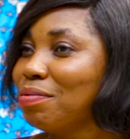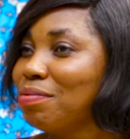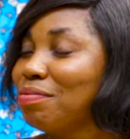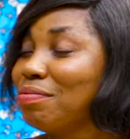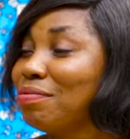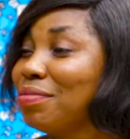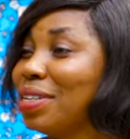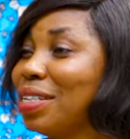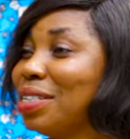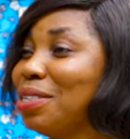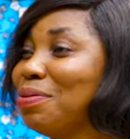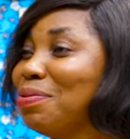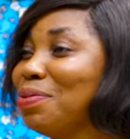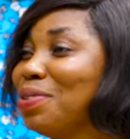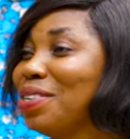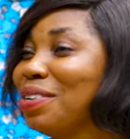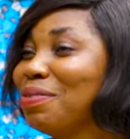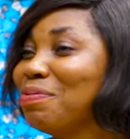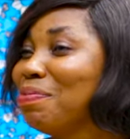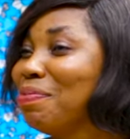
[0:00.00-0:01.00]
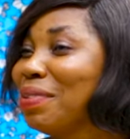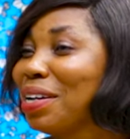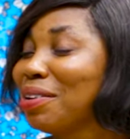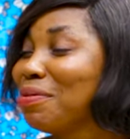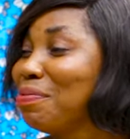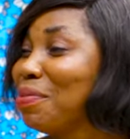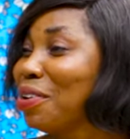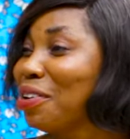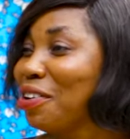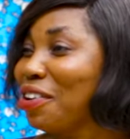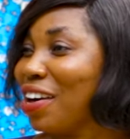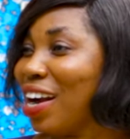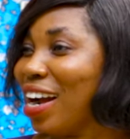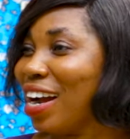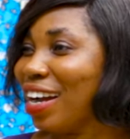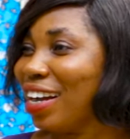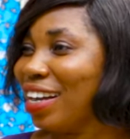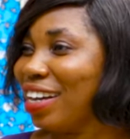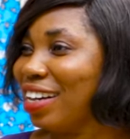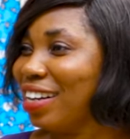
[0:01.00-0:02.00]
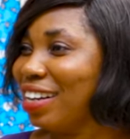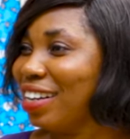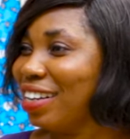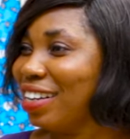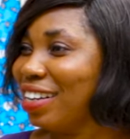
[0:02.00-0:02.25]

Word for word: made me make me cry